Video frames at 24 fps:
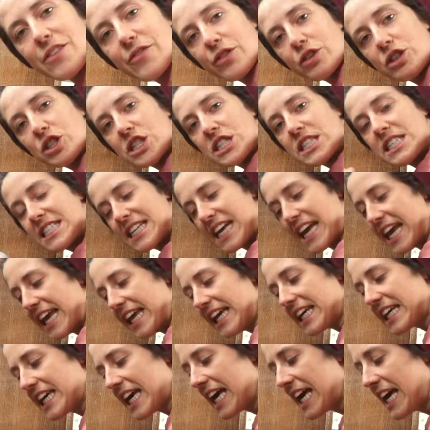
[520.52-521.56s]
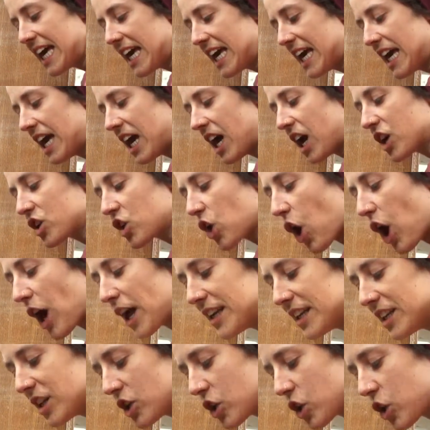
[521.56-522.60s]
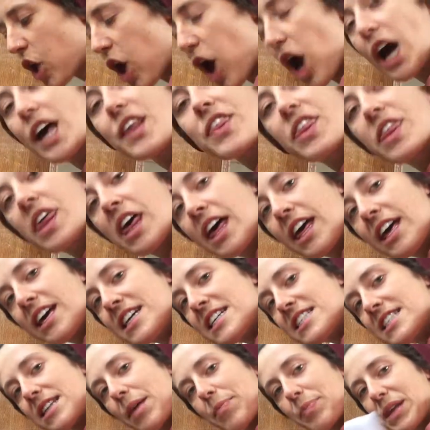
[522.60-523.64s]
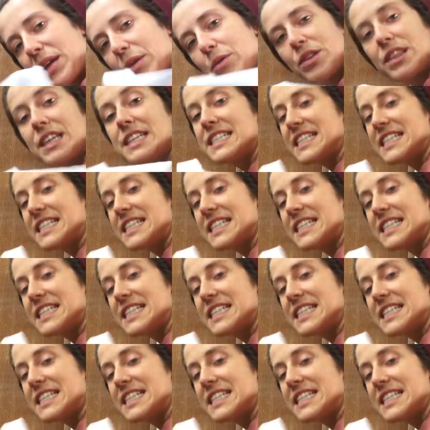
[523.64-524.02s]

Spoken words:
if you just take a cotton cloth, something with a